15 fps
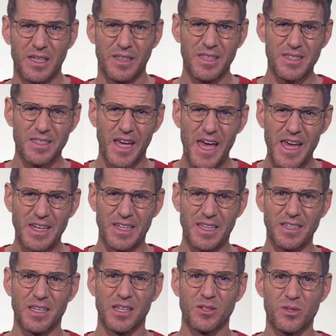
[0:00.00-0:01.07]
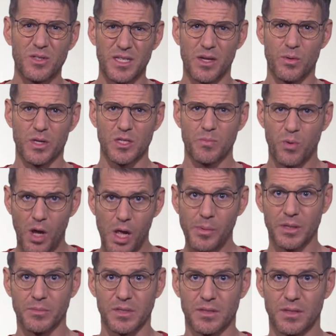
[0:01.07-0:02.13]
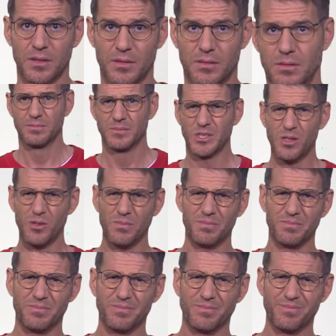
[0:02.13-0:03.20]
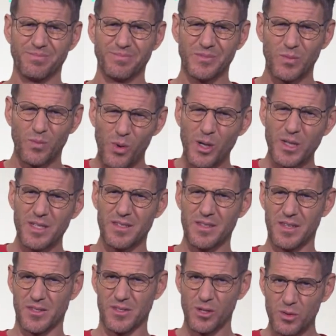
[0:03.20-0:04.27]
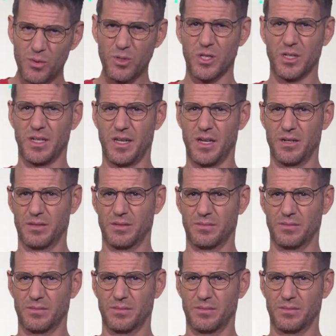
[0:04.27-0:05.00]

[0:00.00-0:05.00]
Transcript: this can lead to serious problems. So, what is the solution here?